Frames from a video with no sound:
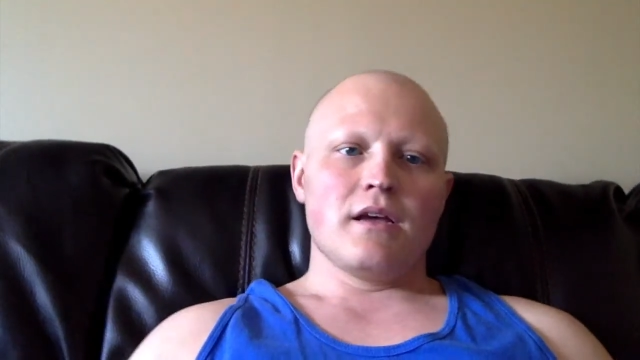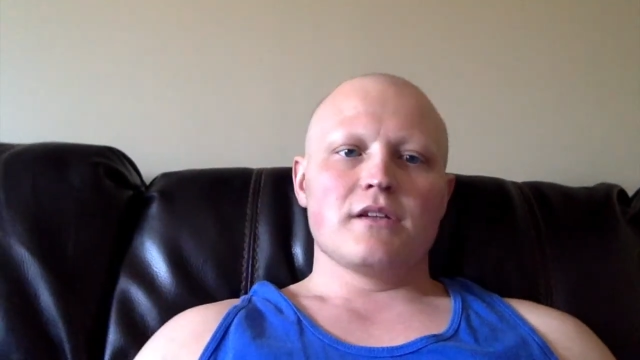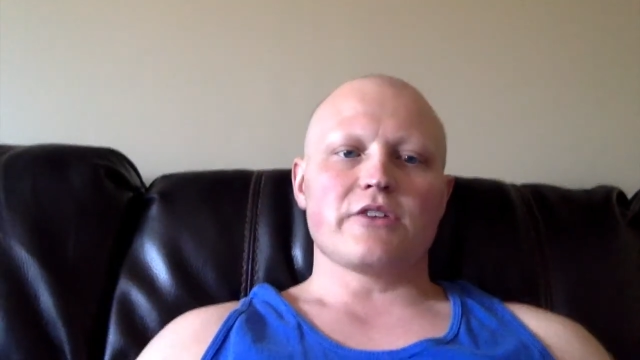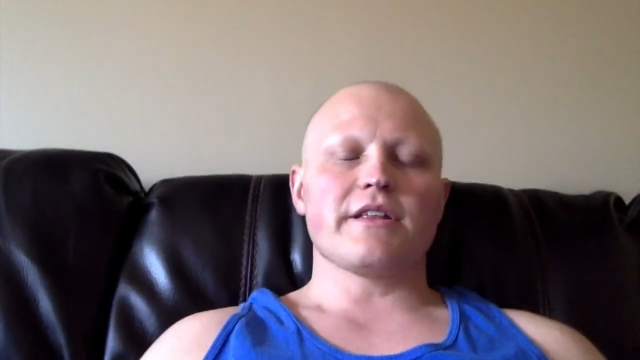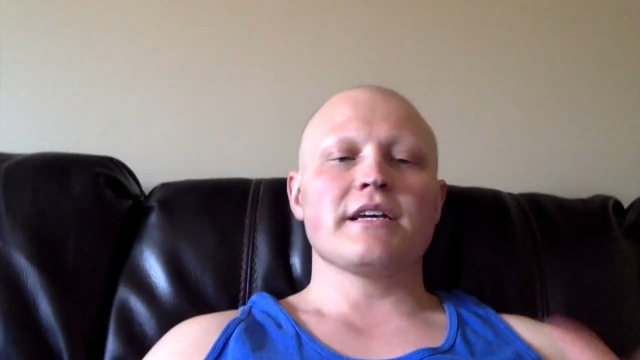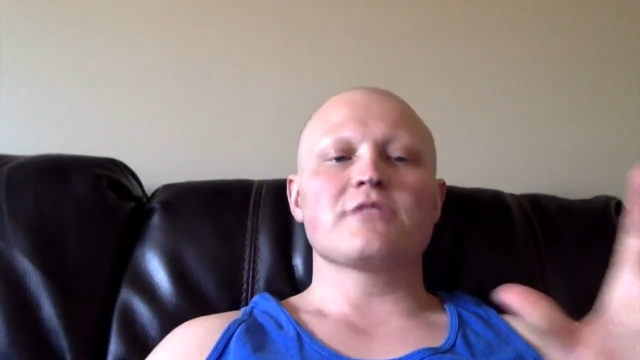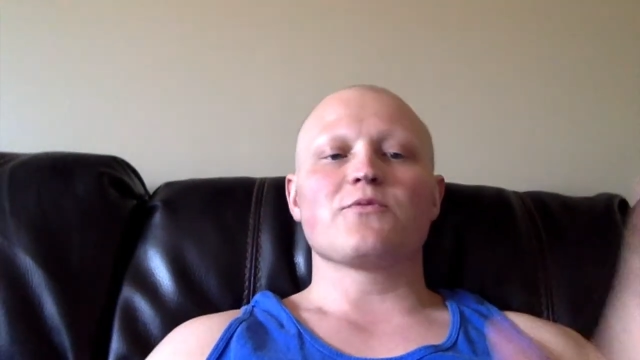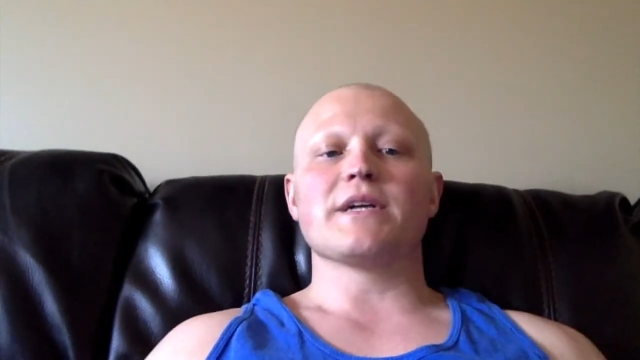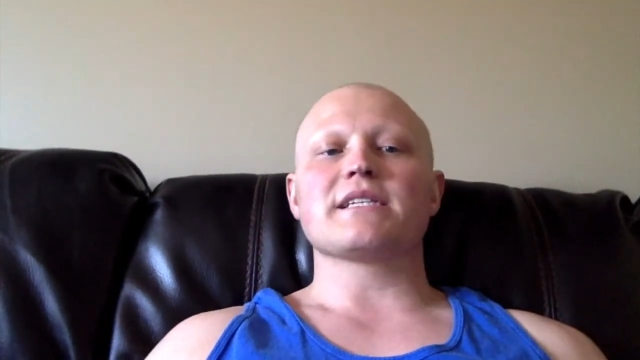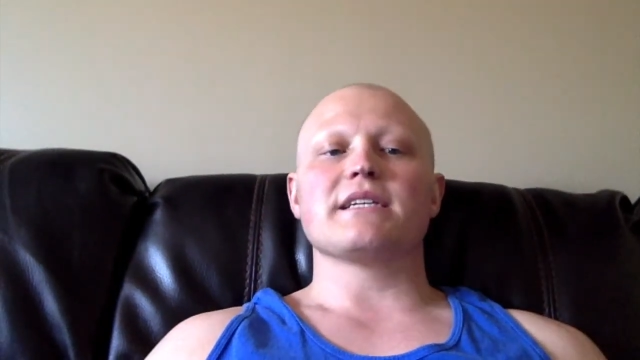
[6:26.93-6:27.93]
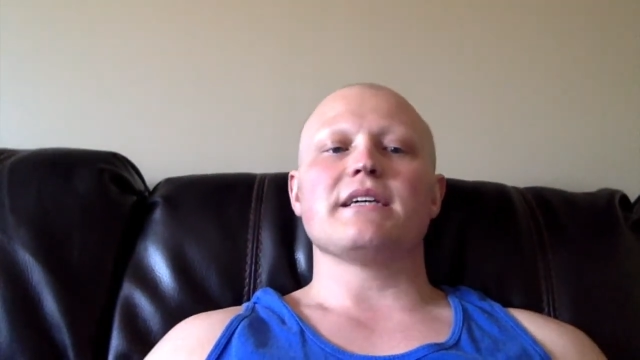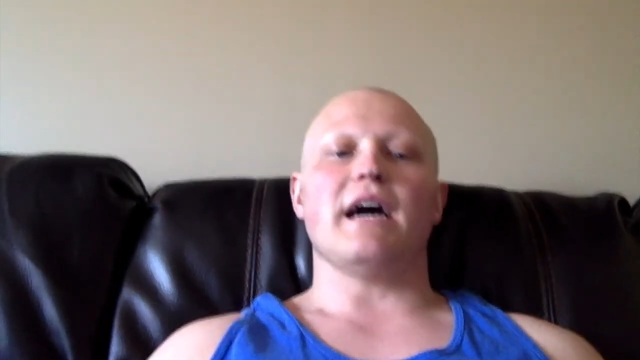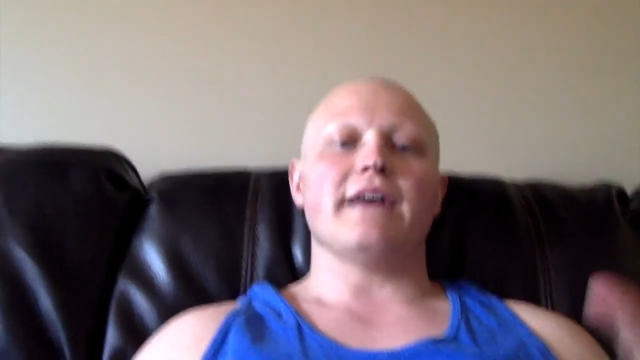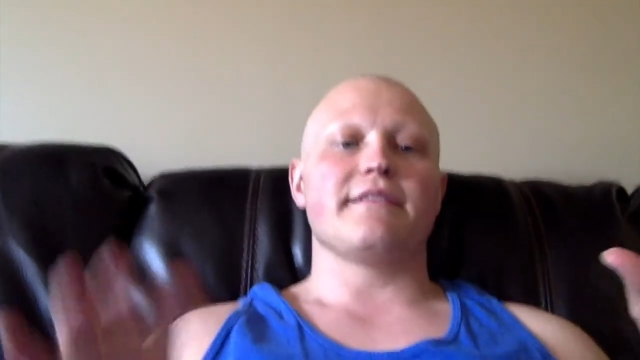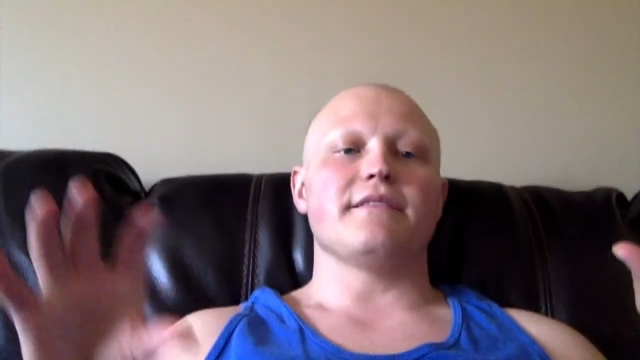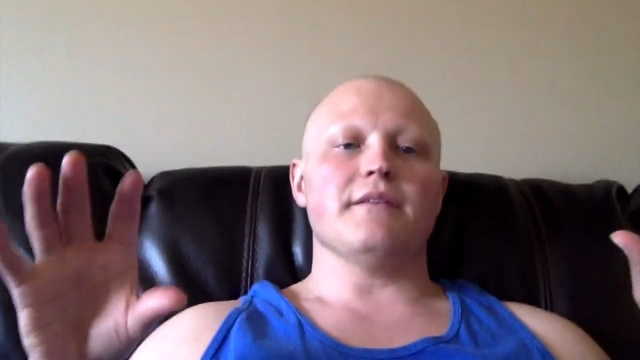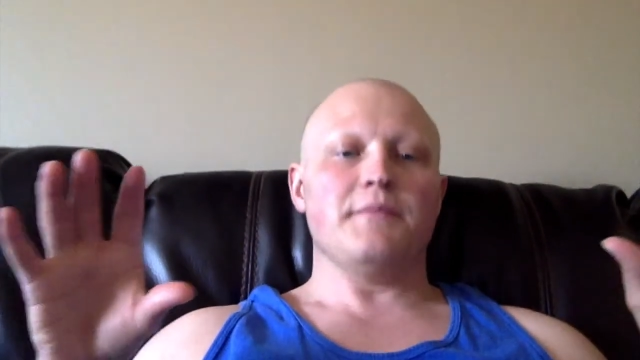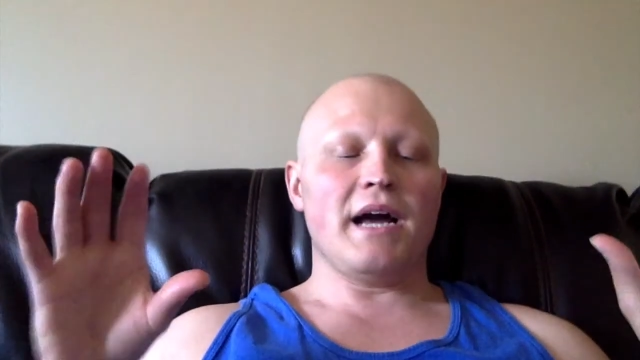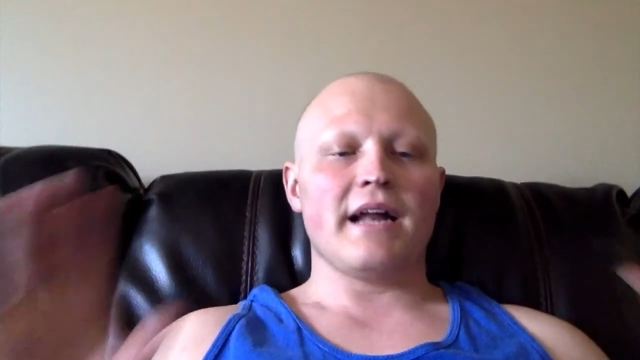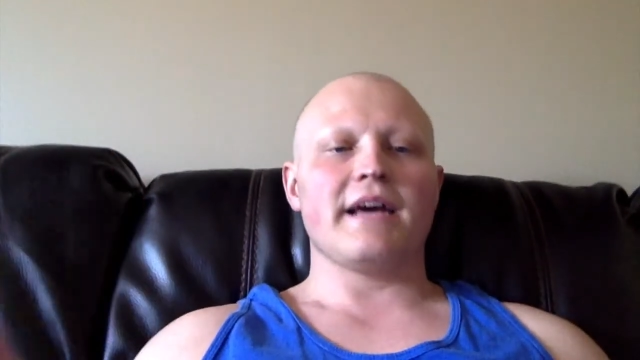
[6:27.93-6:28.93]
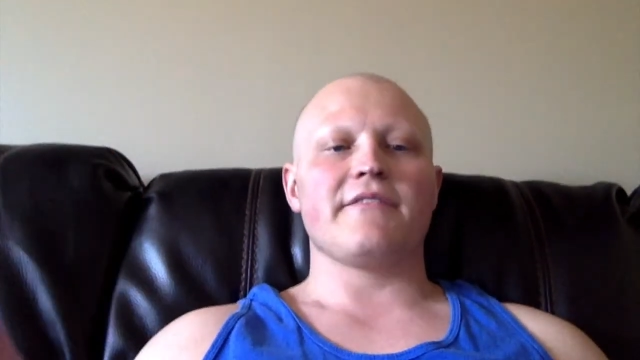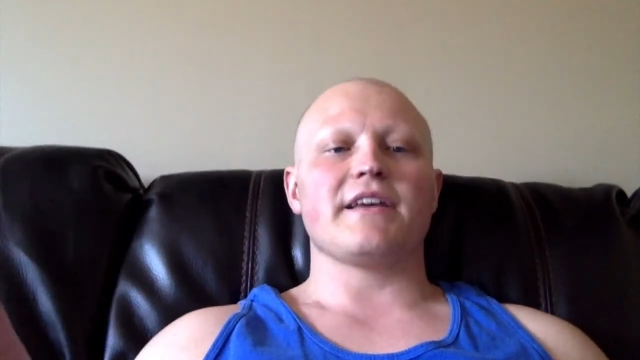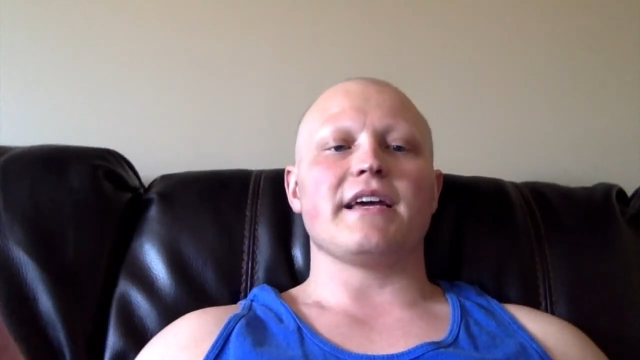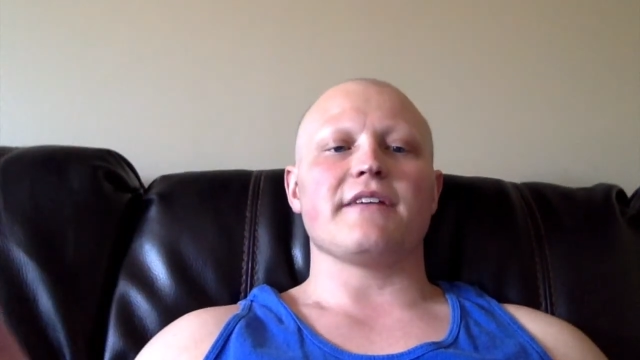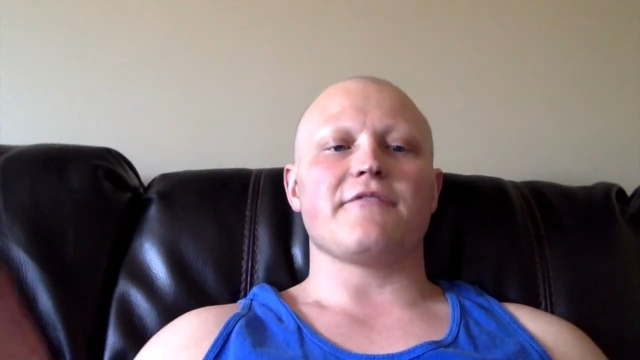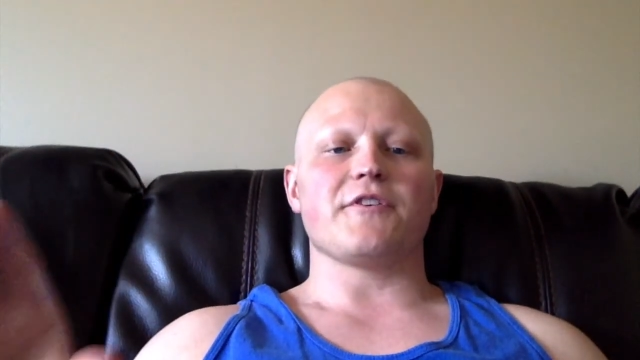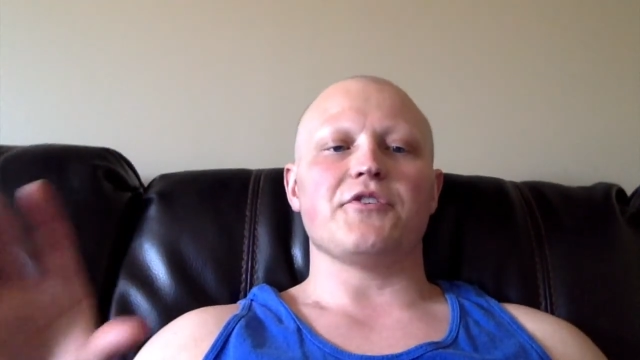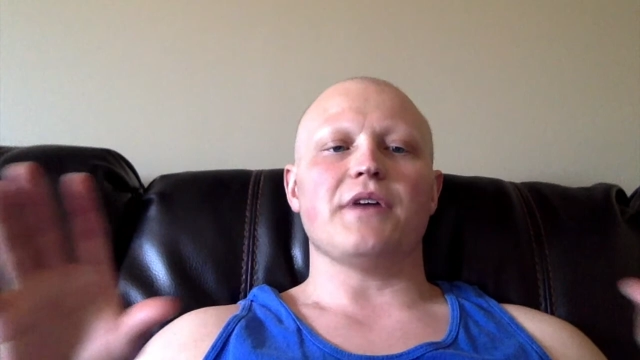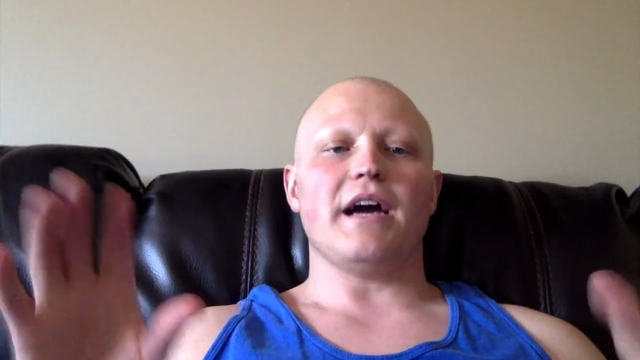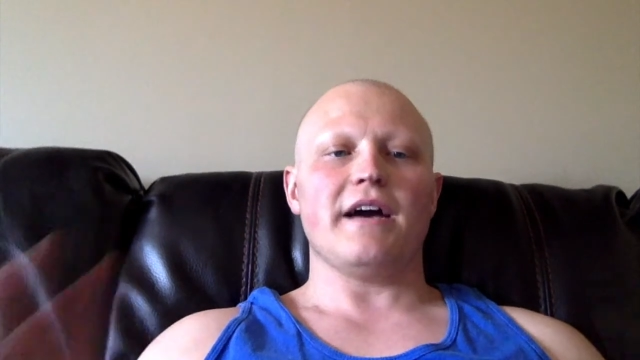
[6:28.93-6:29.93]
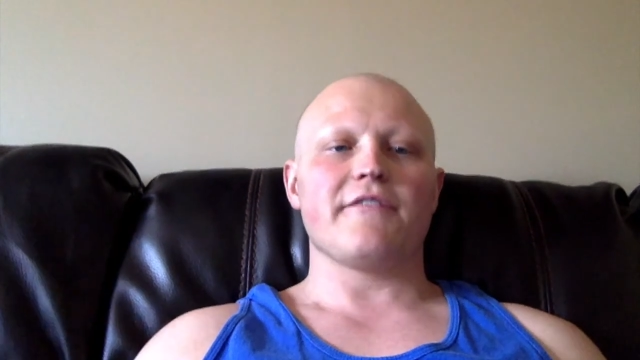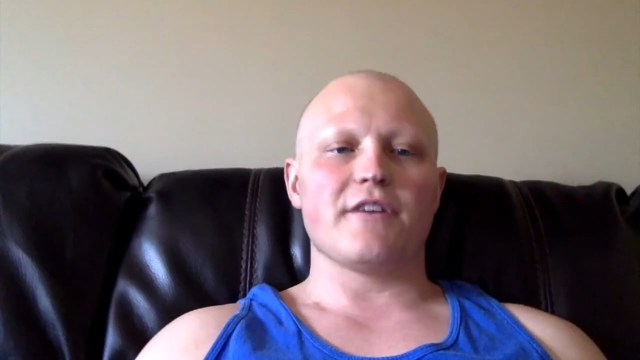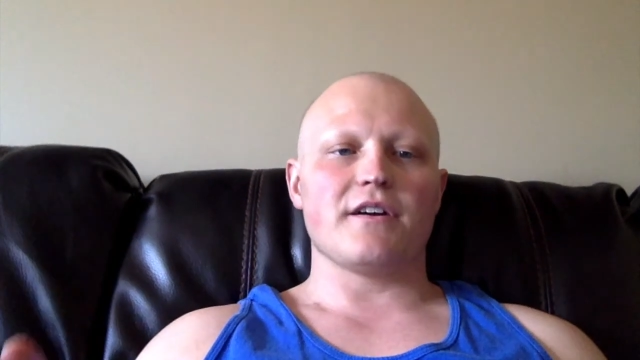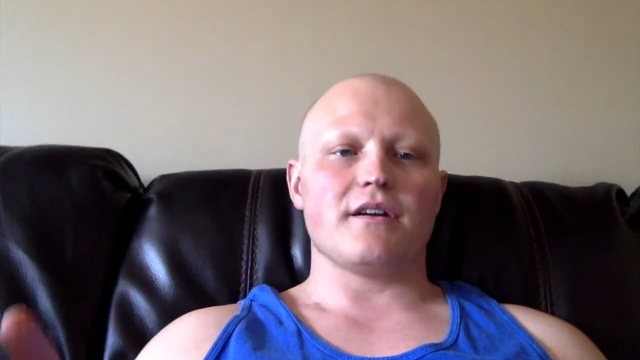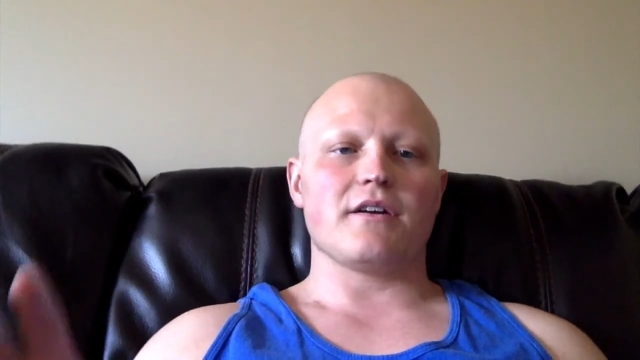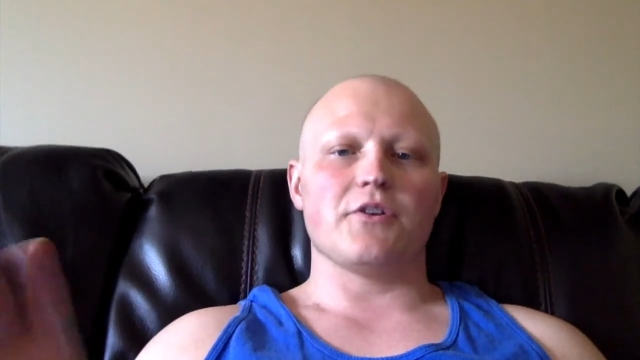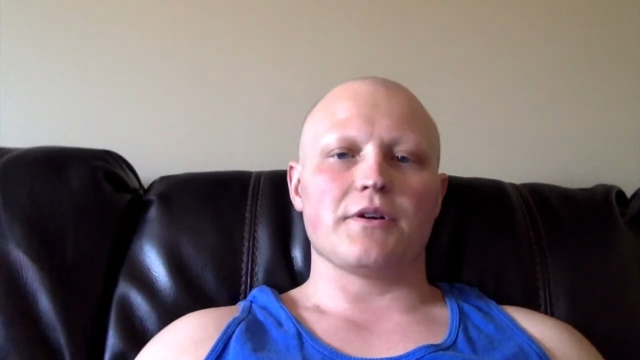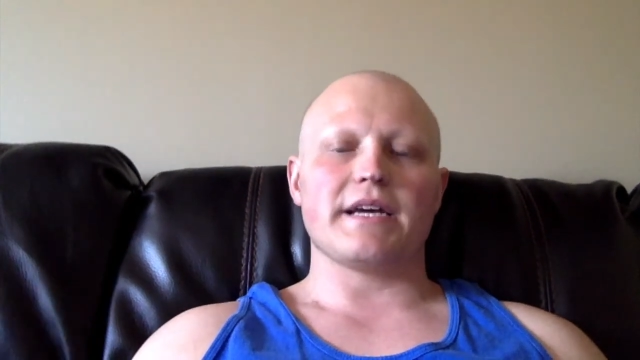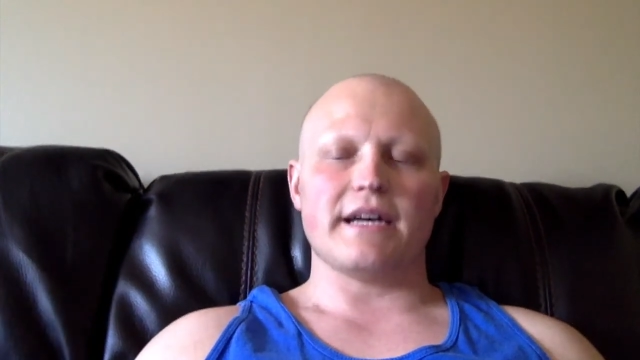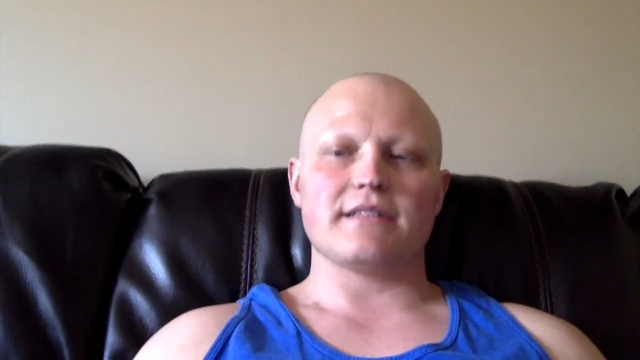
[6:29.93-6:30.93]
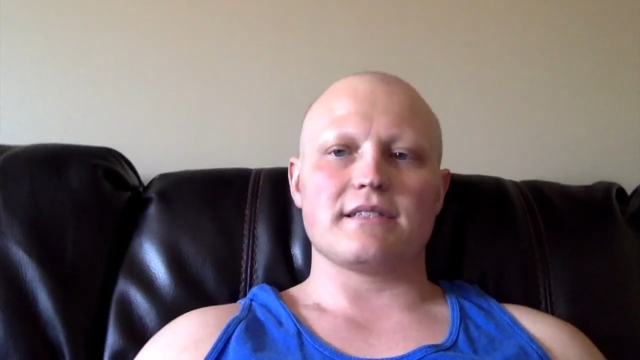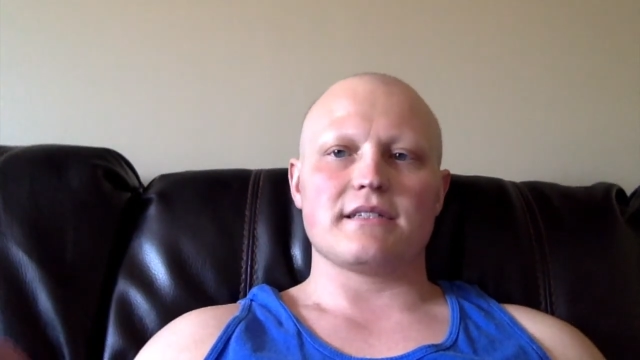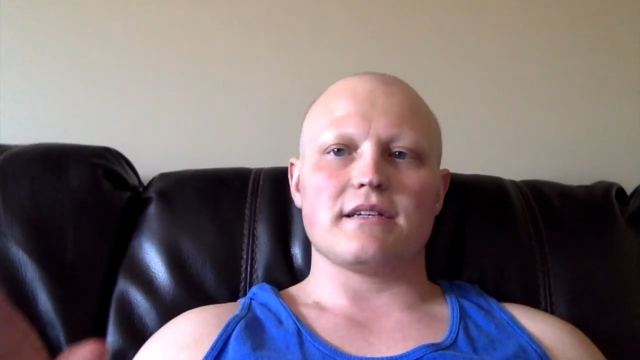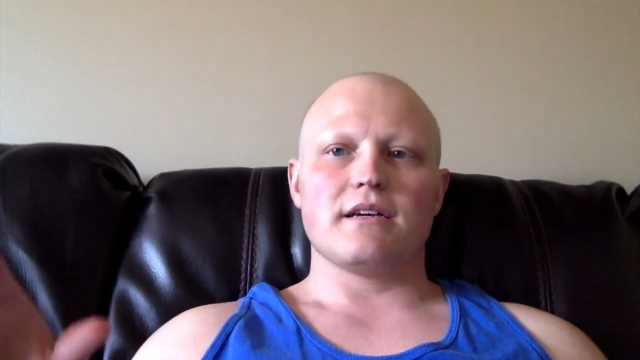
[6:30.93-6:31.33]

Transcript: So I think it's risky. I'm not advocating for you to ever go against.